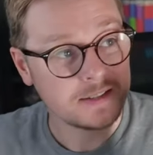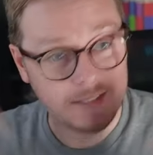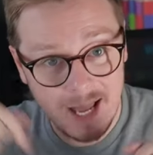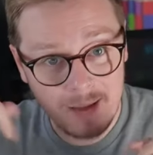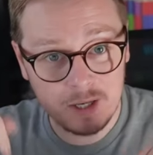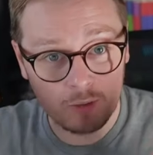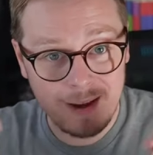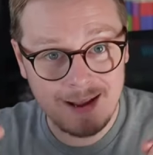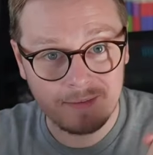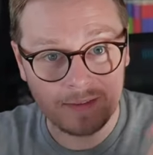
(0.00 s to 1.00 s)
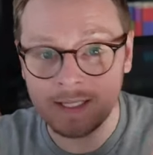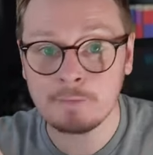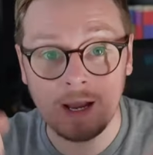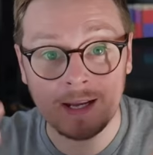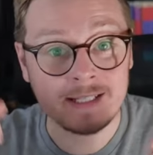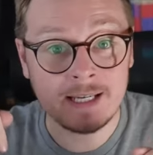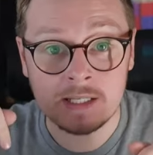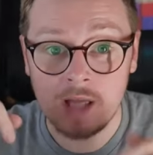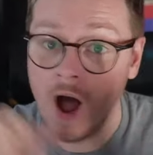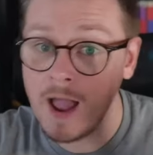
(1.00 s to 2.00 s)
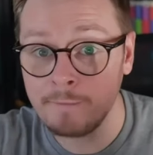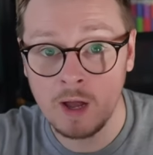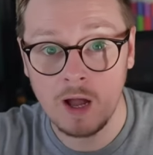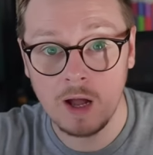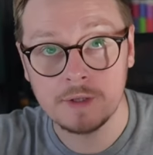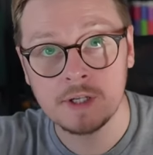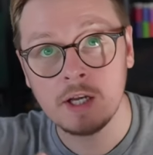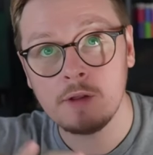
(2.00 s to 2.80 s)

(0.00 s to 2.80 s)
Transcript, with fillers: today I'm going to rank the different ideas I've heard